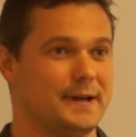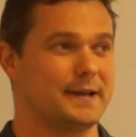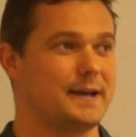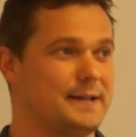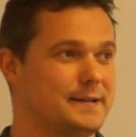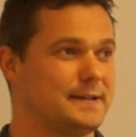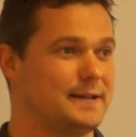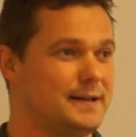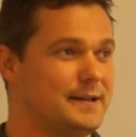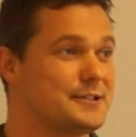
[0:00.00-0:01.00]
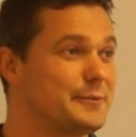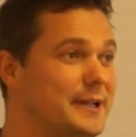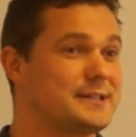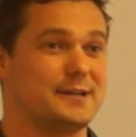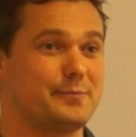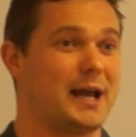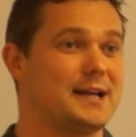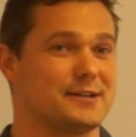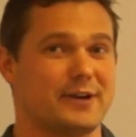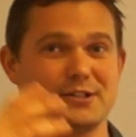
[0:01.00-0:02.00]
Okay? So we need to see
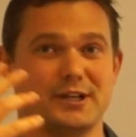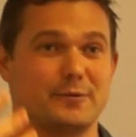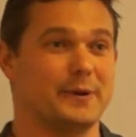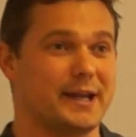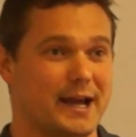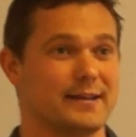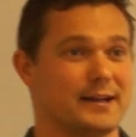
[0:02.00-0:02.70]
players that are actually communicating